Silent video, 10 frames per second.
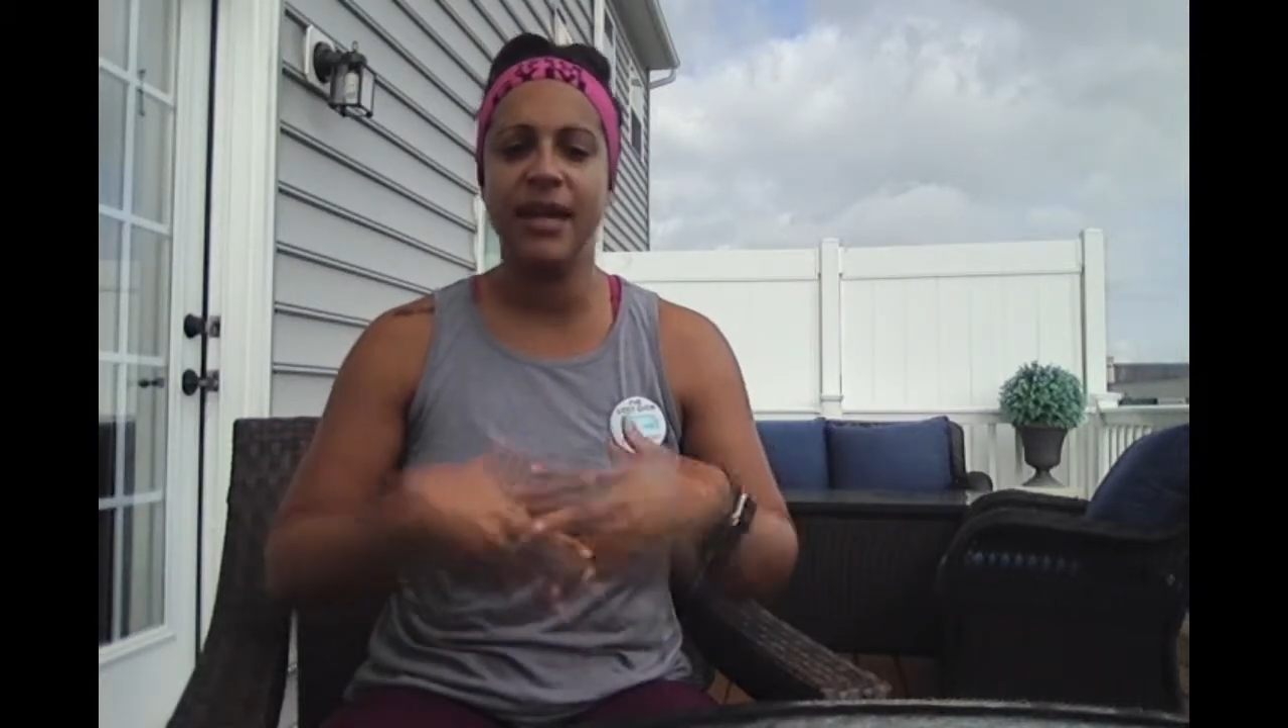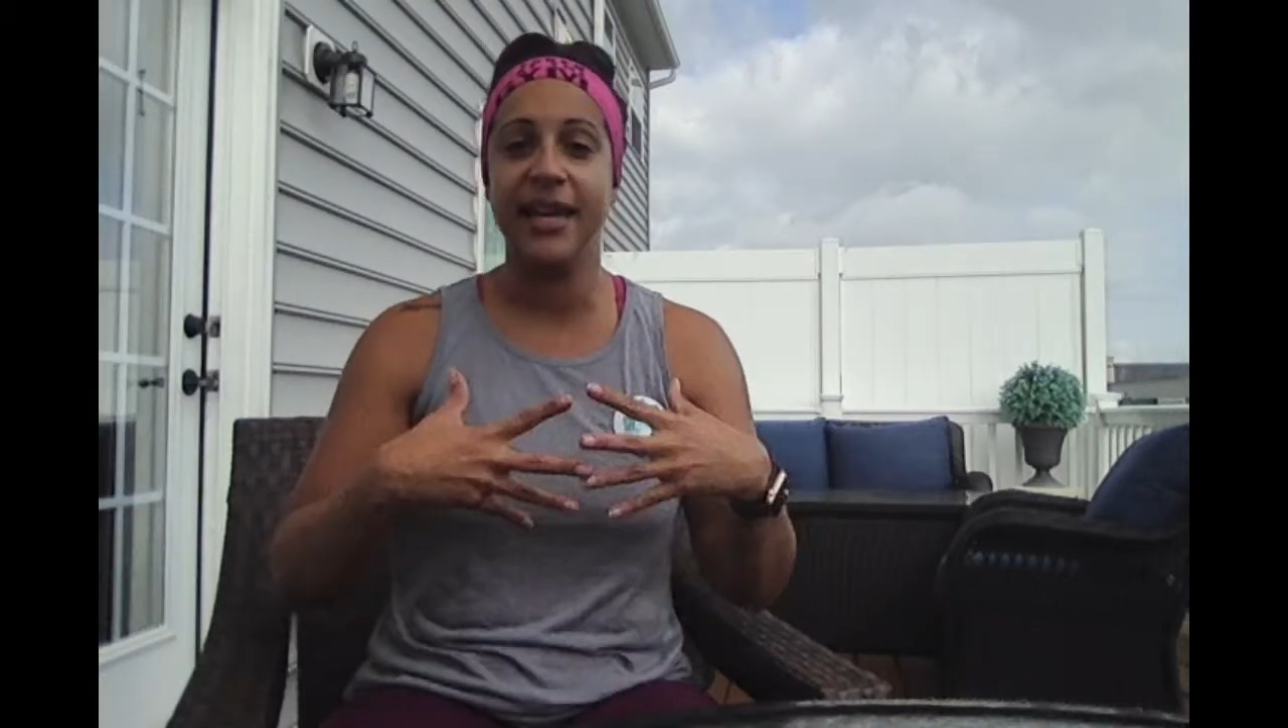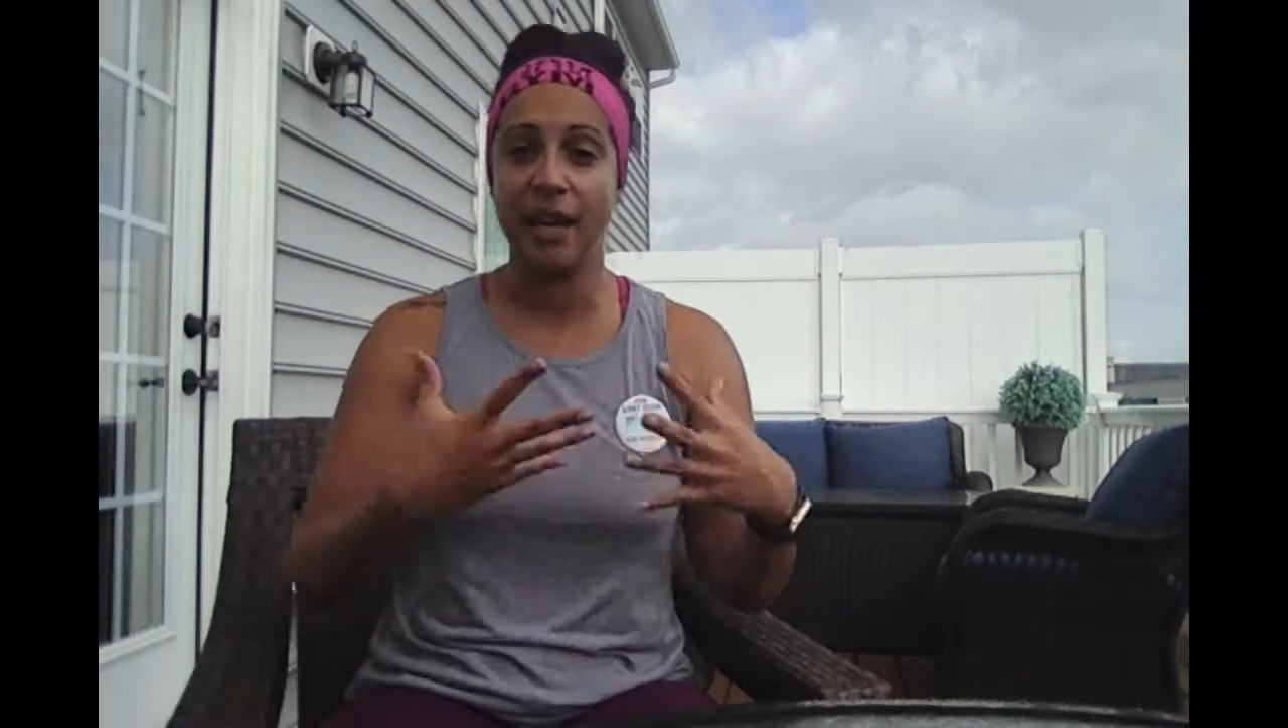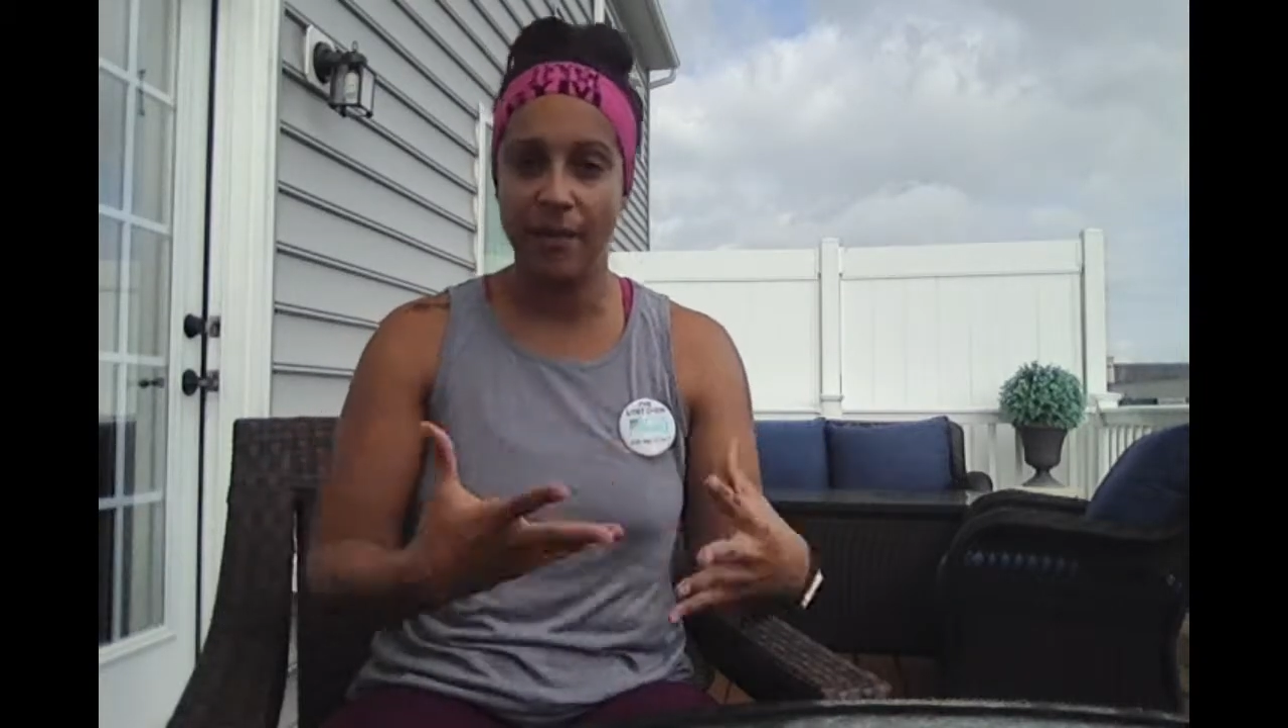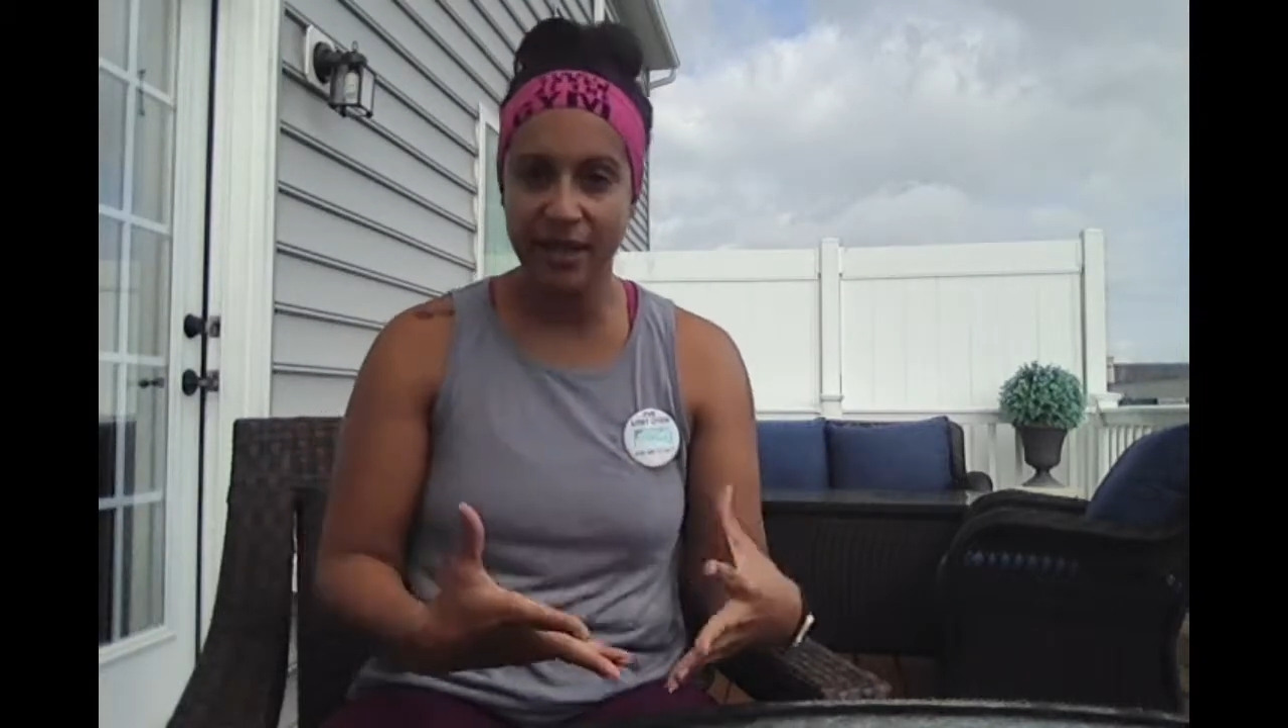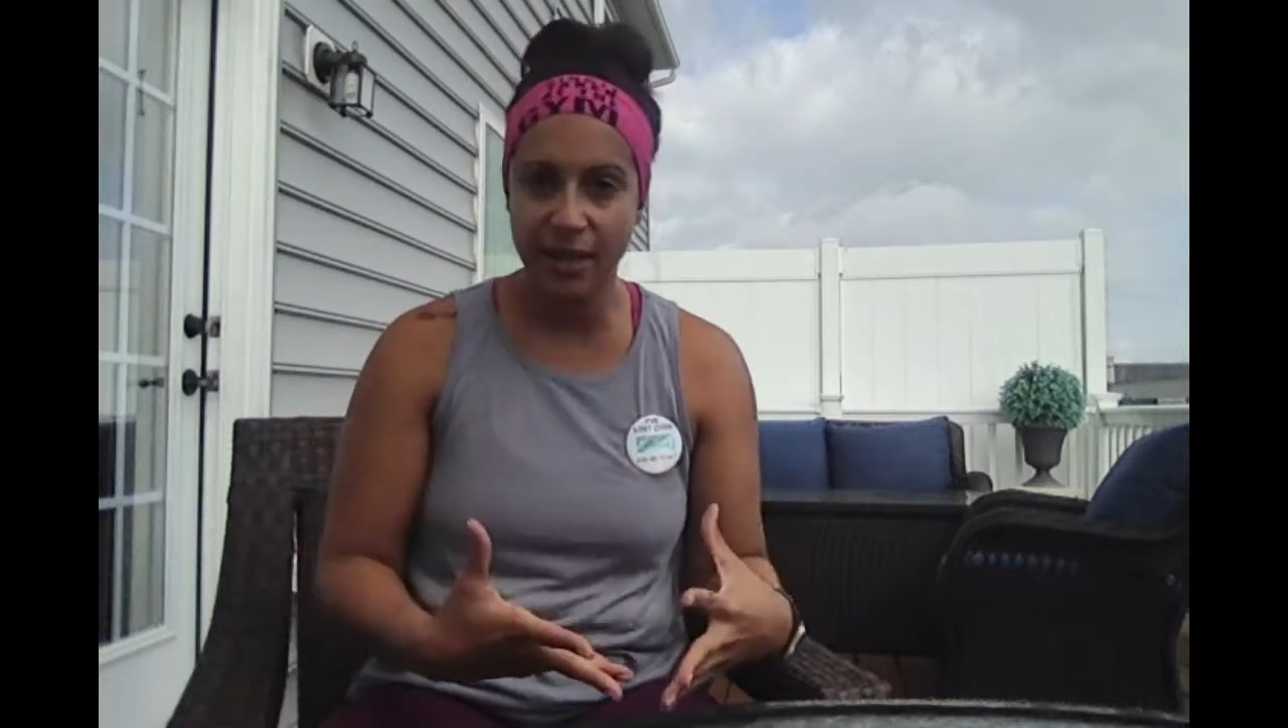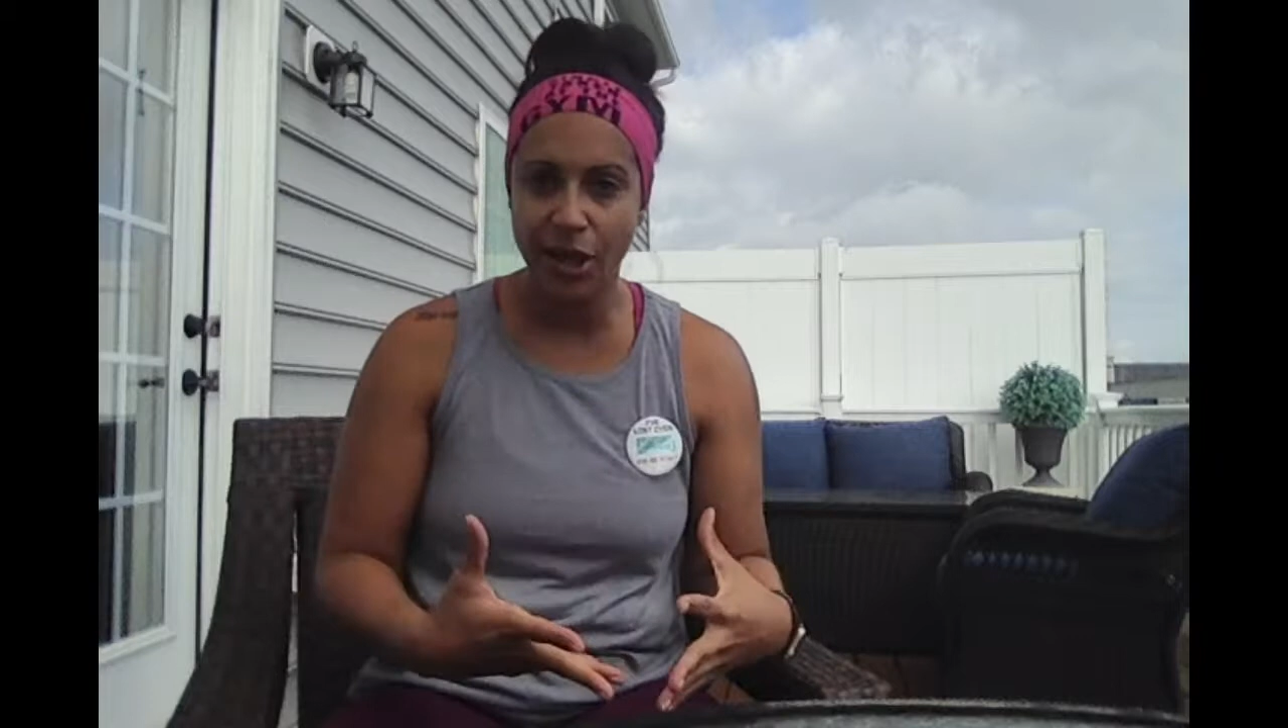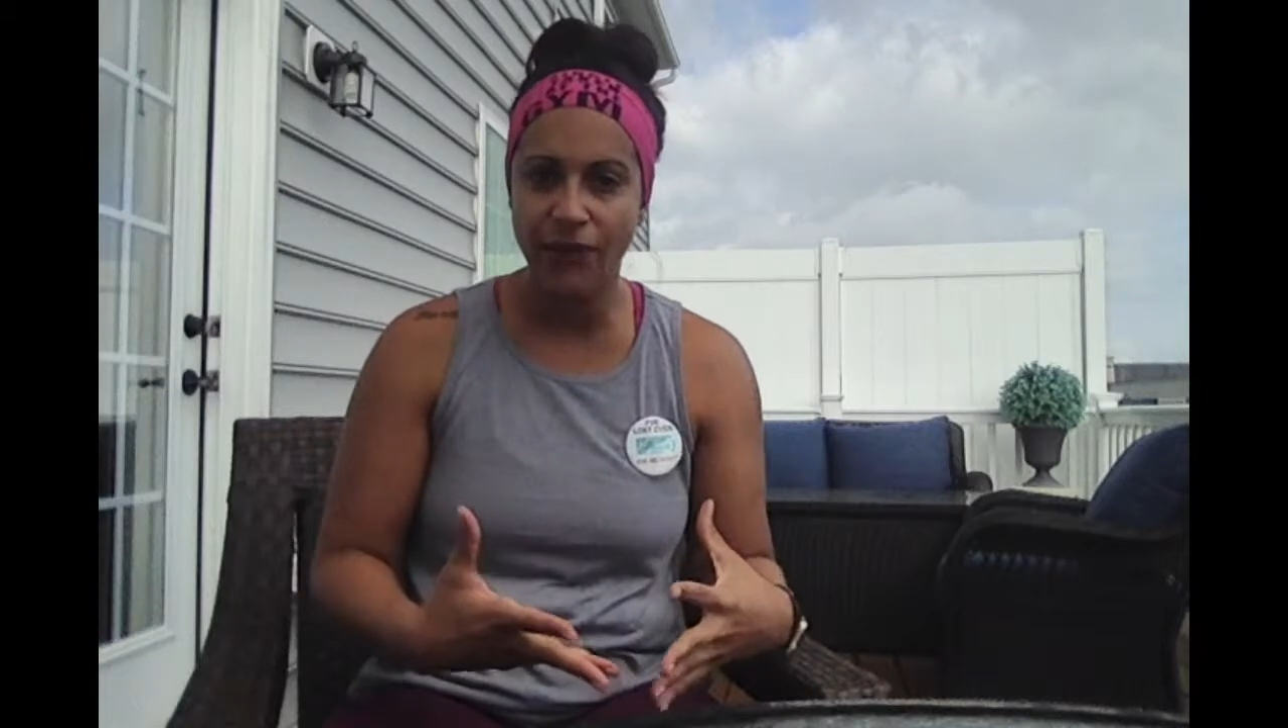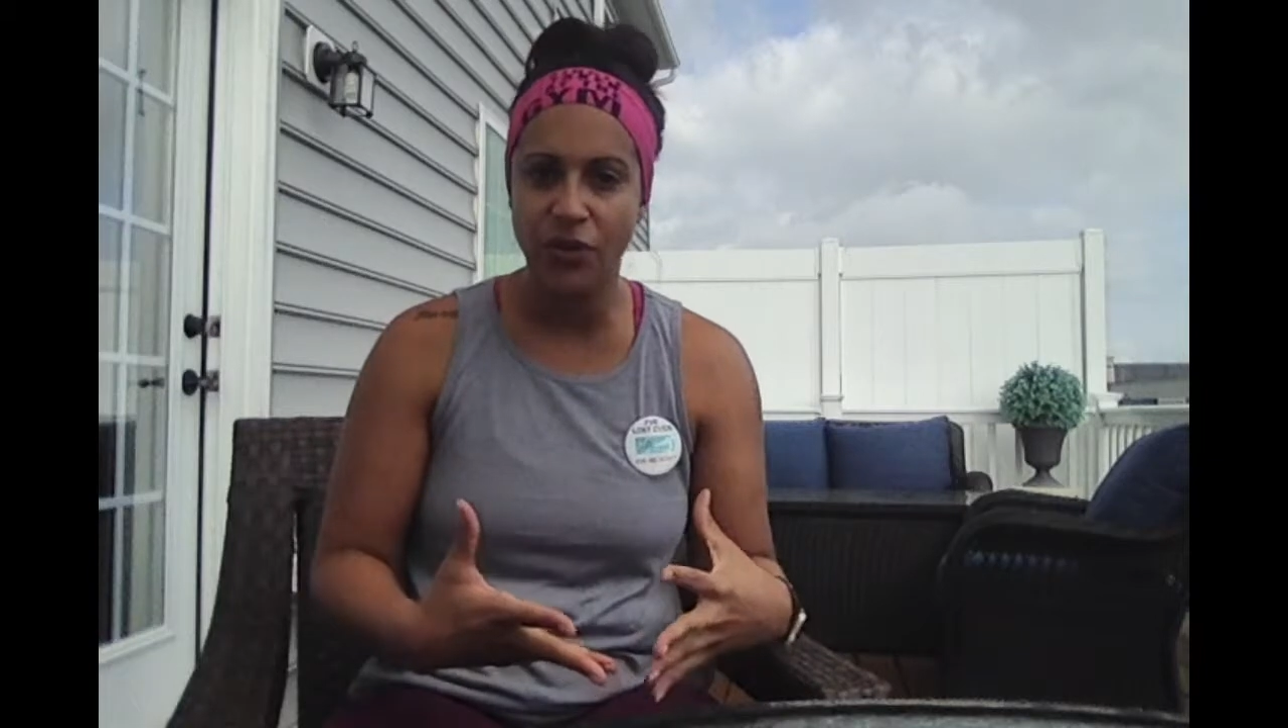I get my son off